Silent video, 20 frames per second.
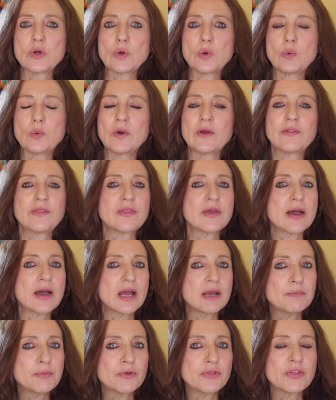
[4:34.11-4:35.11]
with the
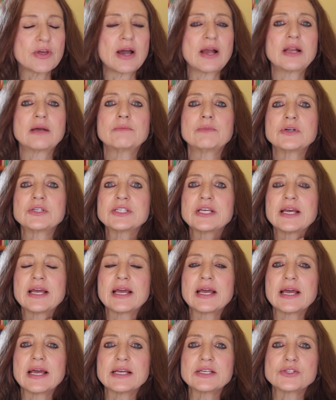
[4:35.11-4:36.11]
hypothalamus
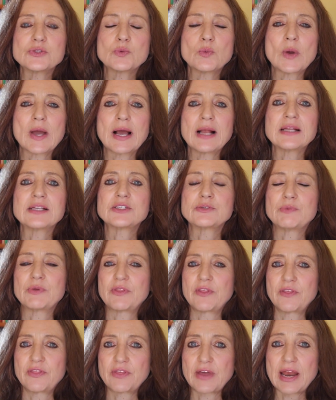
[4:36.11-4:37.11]
as well as
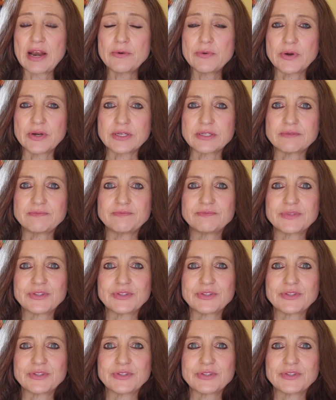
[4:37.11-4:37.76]
with the thyroid.